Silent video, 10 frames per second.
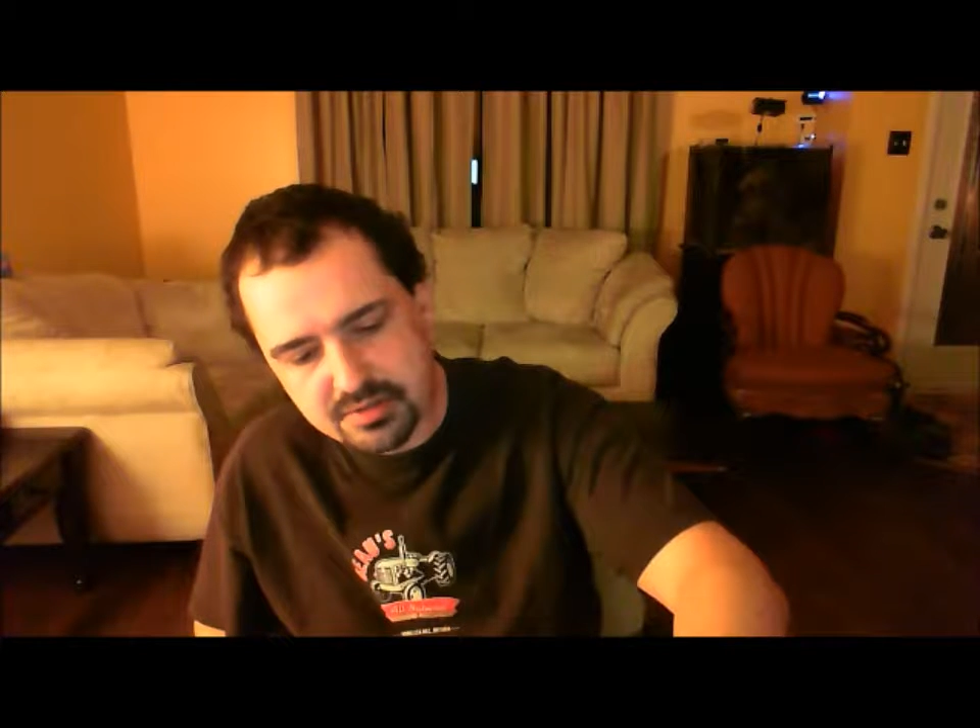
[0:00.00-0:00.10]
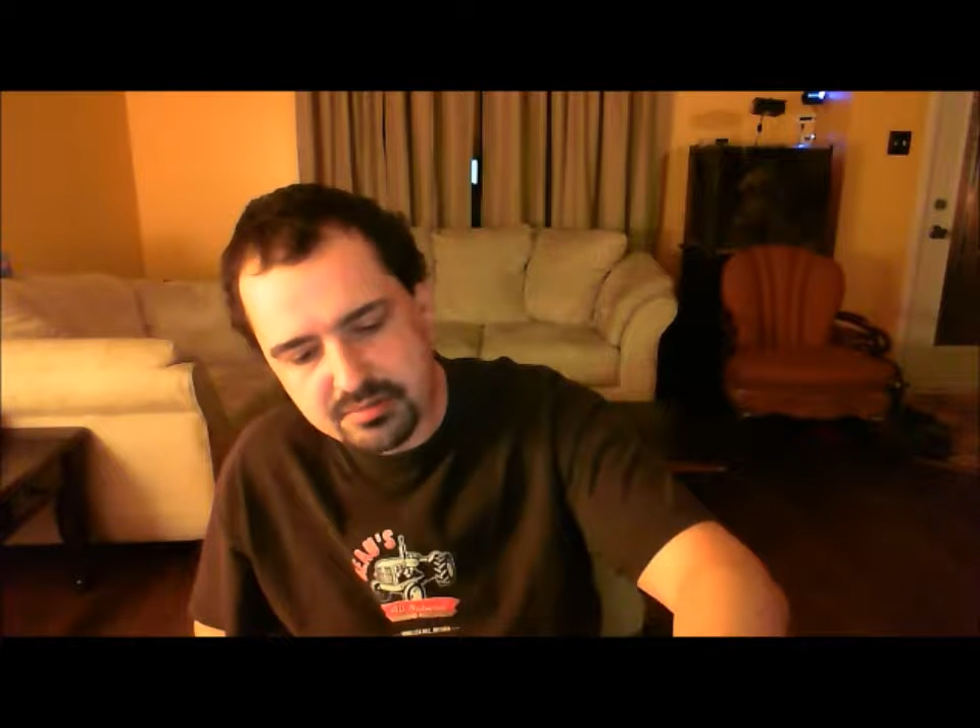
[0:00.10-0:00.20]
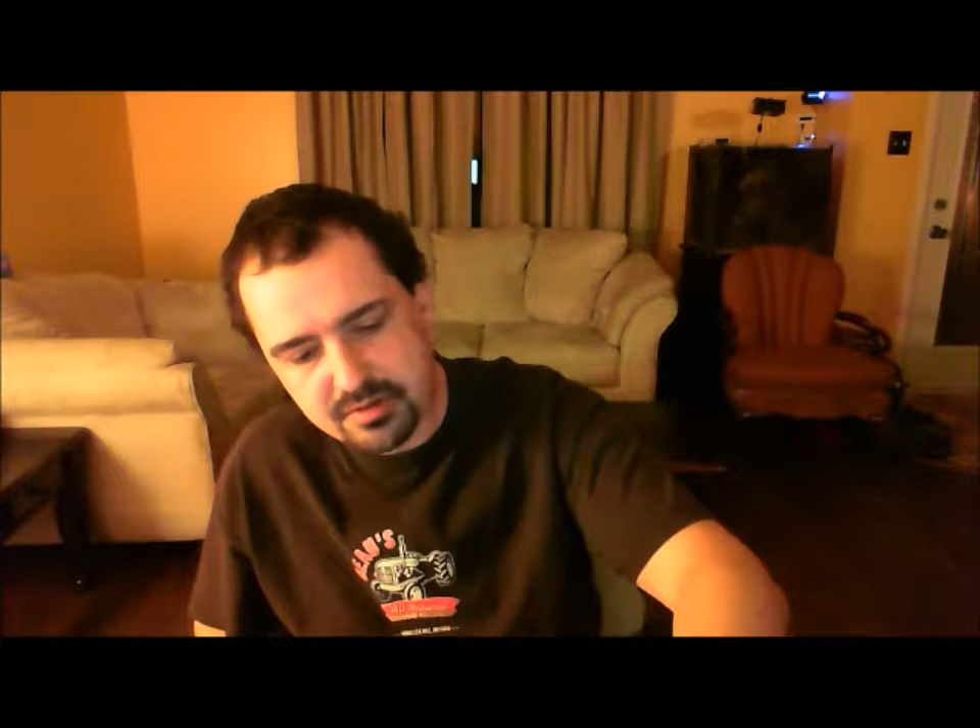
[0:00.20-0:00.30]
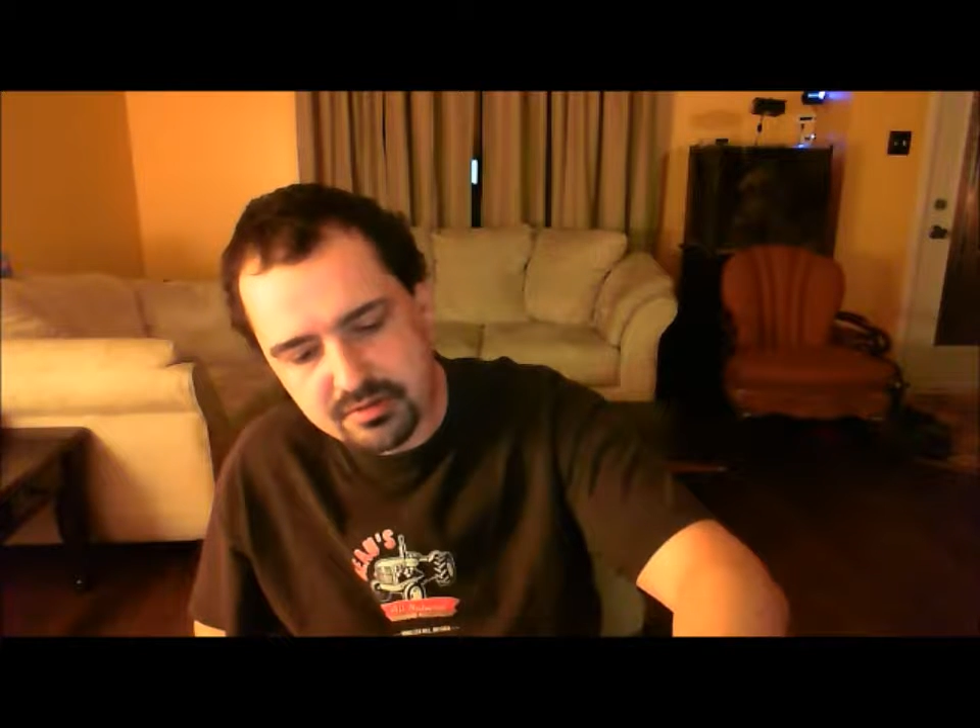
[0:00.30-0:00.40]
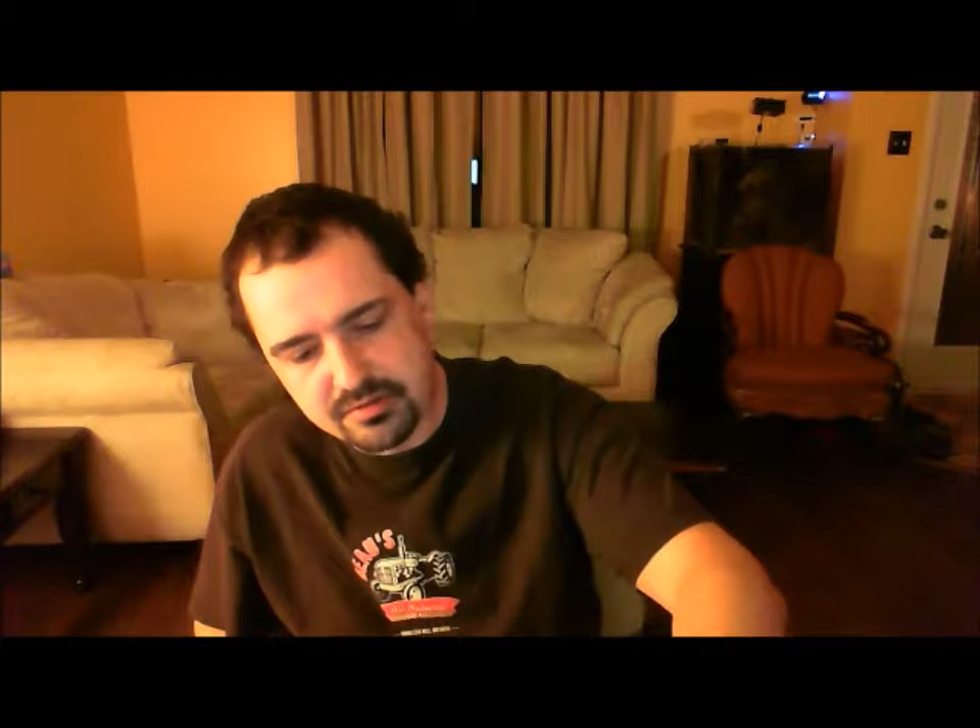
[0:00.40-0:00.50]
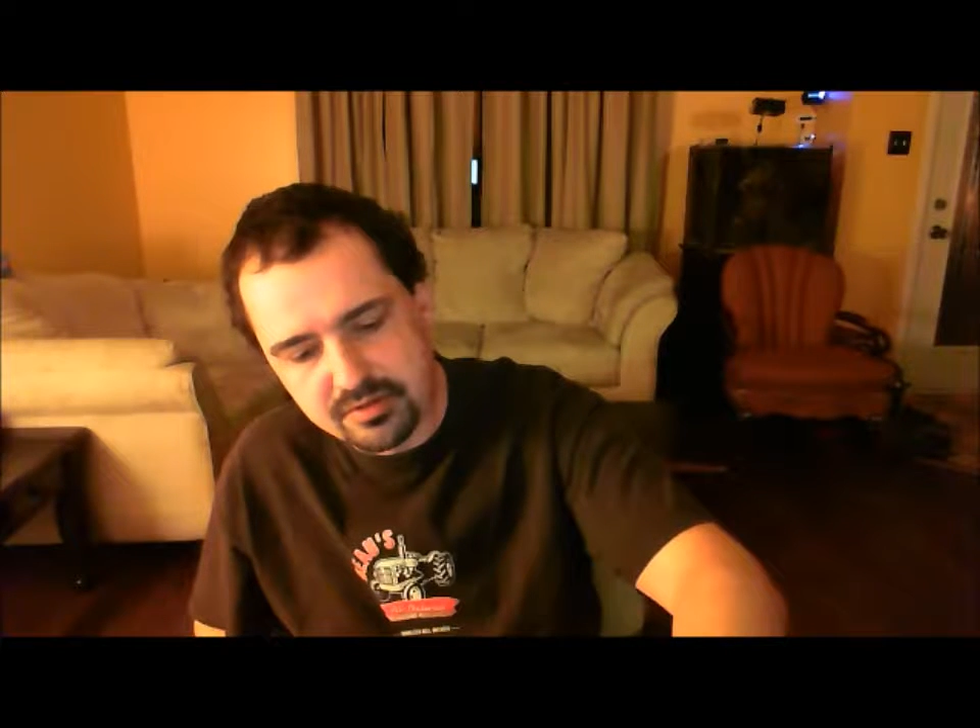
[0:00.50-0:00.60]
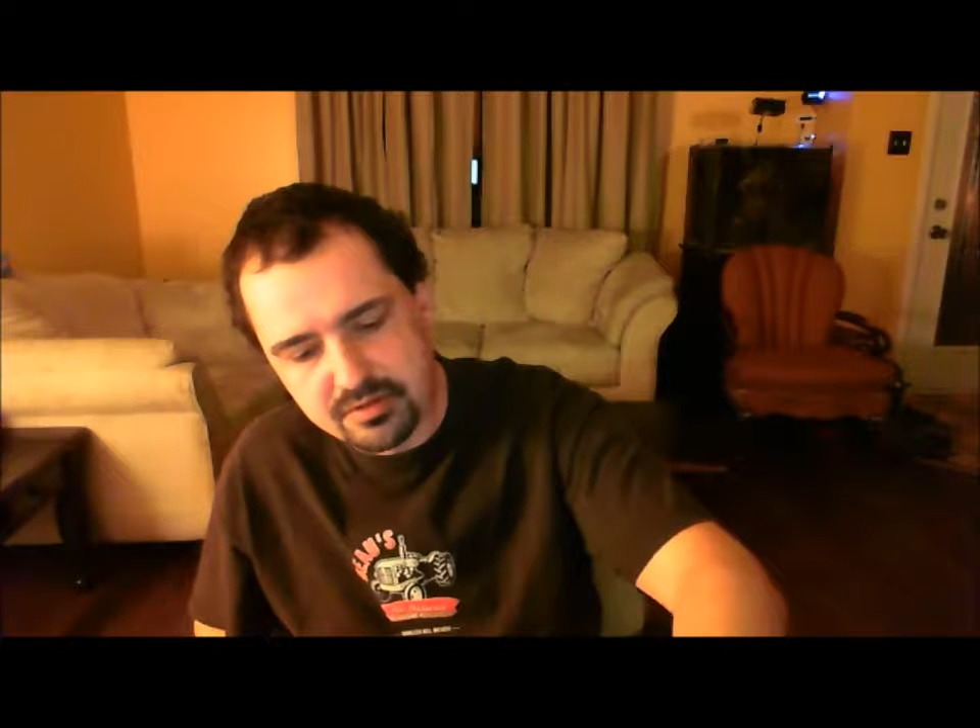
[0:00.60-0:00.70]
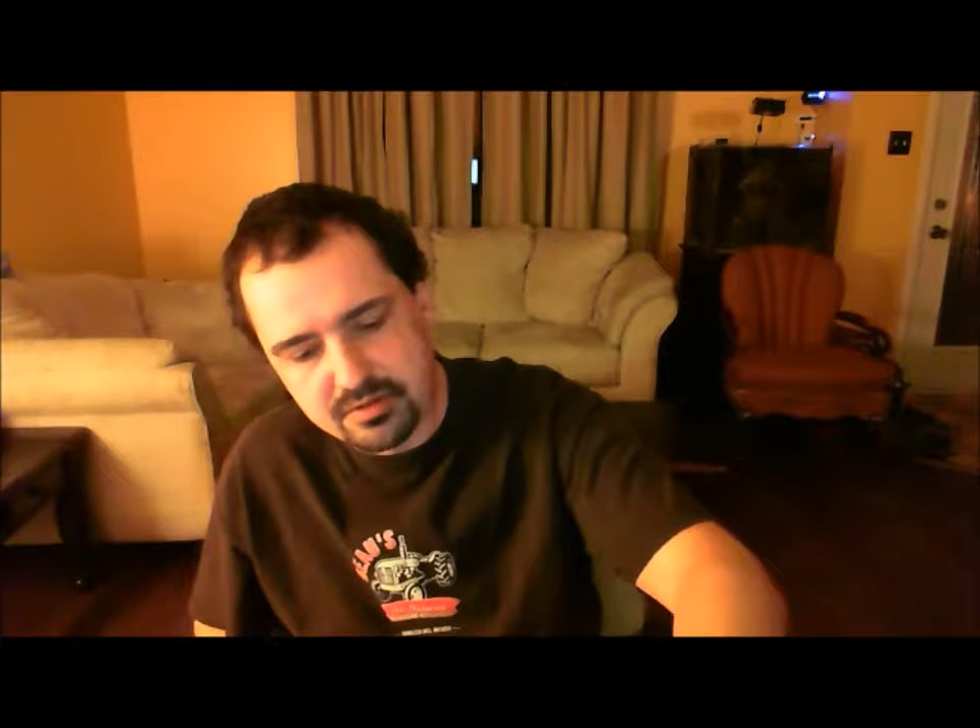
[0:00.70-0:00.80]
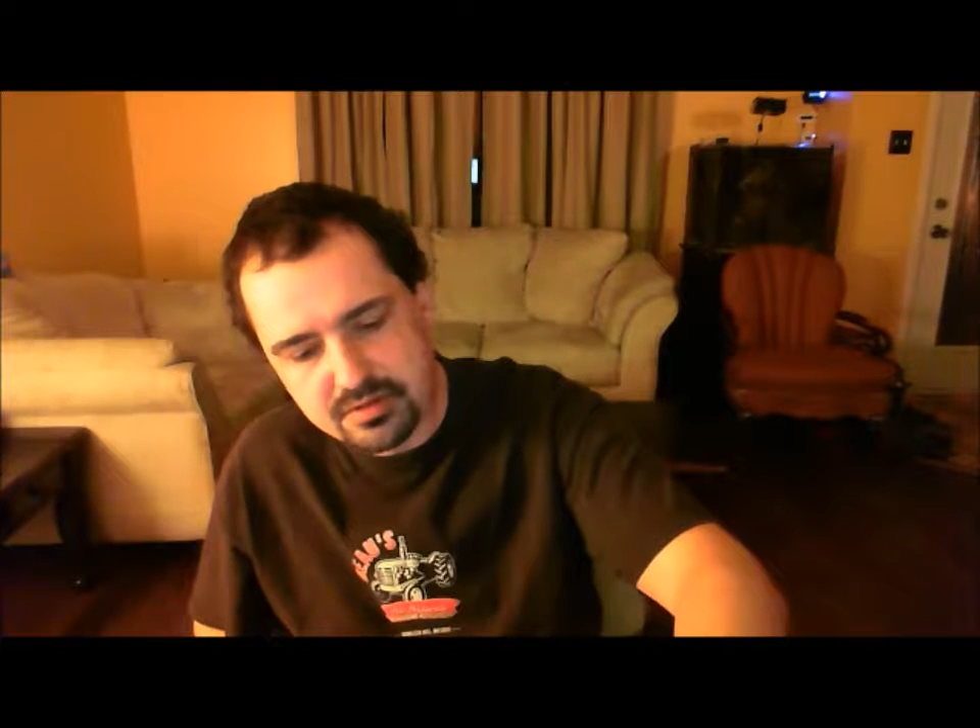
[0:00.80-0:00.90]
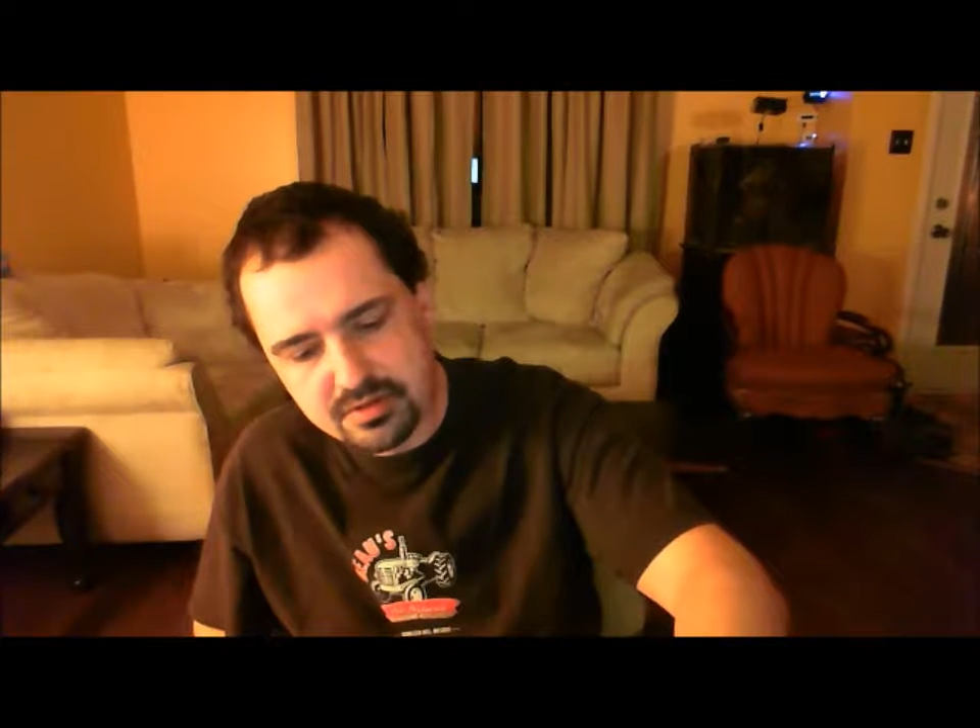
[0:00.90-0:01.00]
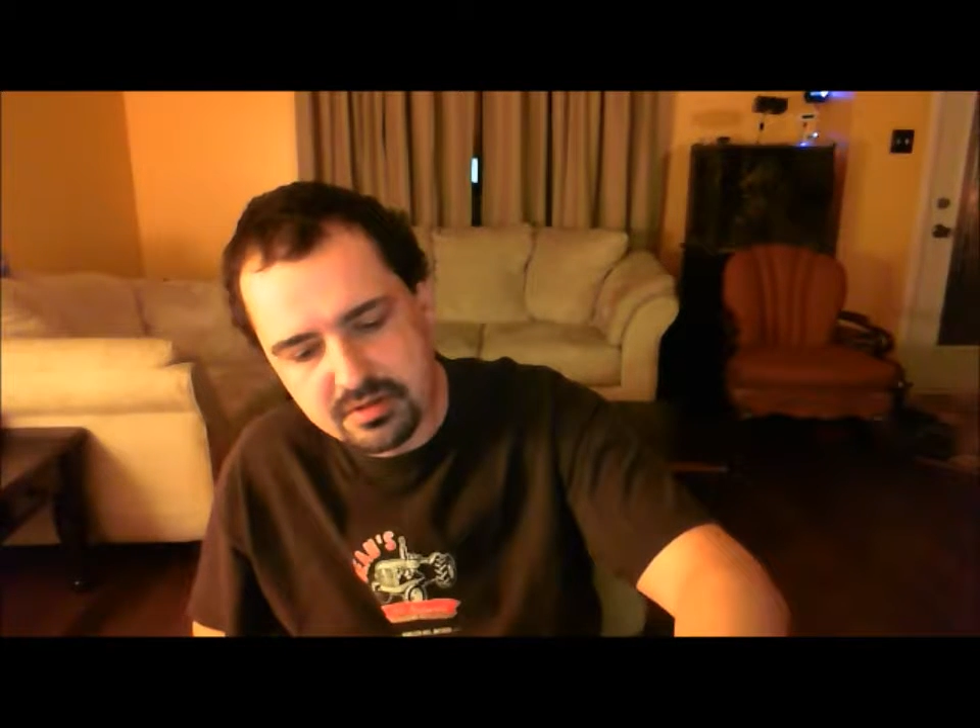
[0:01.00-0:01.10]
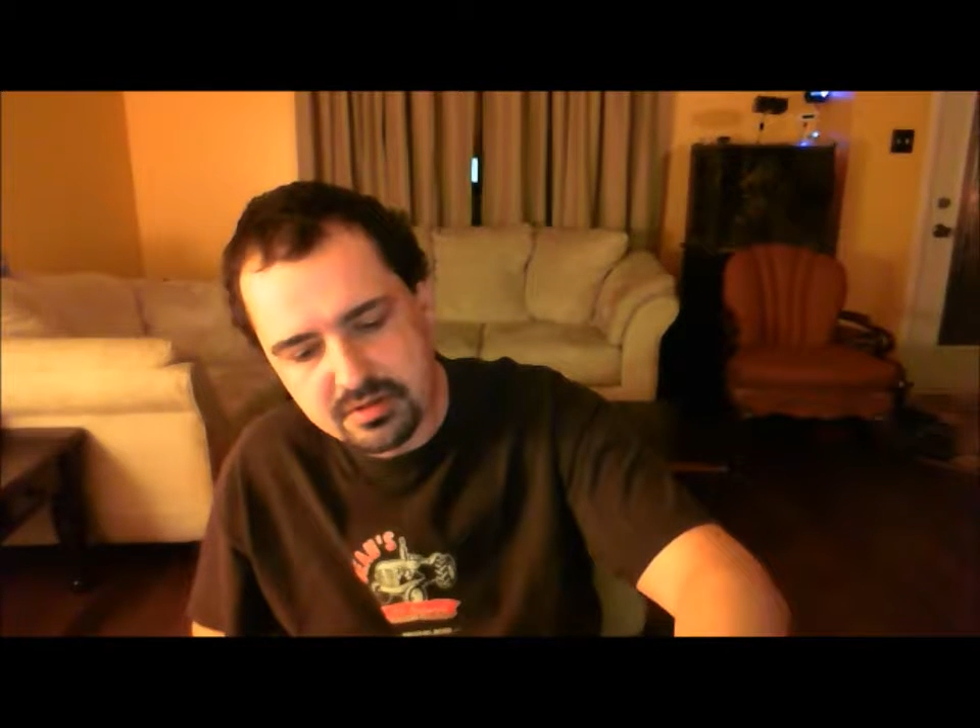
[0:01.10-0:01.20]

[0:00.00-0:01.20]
Beer Reviews.